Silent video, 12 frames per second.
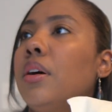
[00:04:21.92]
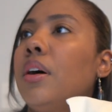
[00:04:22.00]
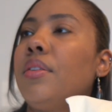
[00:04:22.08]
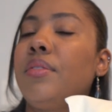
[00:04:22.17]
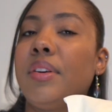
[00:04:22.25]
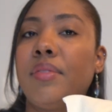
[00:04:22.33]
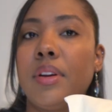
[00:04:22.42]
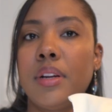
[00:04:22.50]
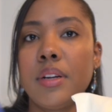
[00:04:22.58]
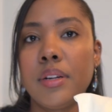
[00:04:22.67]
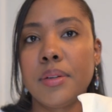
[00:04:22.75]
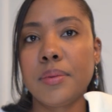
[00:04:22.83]
a
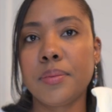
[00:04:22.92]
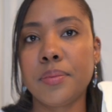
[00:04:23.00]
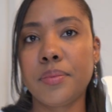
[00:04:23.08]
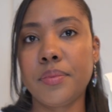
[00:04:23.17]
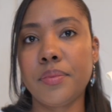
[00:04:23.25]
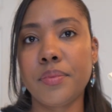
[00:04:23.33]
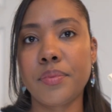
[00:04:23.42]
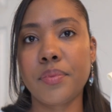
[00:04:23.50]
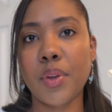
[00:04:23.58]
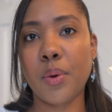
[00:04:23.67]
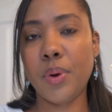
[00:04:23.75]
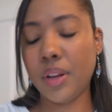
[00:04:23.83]
ribbon.
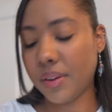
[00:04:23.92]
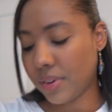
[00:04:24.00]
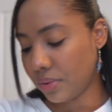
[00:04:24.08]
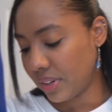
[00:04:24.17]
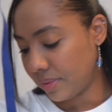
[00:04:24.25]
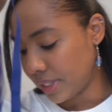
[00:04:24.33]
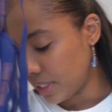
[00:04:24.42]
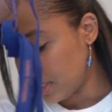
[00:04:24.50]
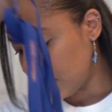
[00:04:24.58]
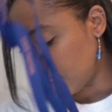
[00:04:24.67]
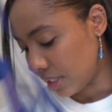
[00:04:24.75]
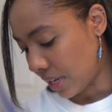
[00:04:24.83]
We love our
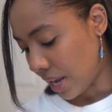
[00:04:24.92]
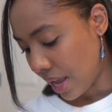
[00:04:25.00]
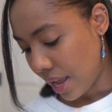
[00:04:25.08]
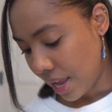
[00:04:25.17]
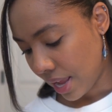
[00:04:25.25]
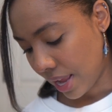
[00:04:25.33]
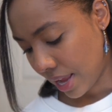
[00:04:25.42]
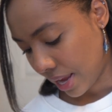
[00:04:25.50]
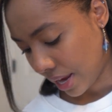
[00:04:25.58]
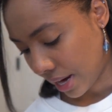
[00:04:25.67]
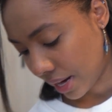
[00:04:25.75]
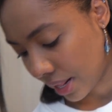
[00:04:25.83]
ribbons.
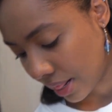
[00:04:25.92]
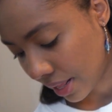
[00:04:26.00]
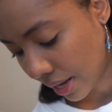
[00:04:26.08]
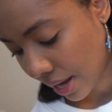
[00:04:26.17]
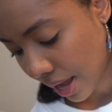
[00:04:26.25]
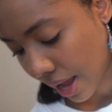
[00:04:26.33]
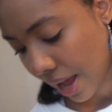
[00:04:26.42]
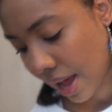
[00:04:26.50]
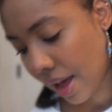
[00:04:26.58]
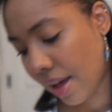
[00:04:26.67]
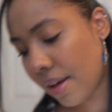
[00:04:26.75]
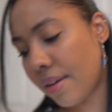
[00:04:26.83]
And they
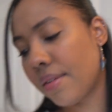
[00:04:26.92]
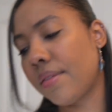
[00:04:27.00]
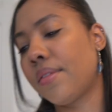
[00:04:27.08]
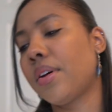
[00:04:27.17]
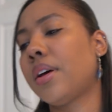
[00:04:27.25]
have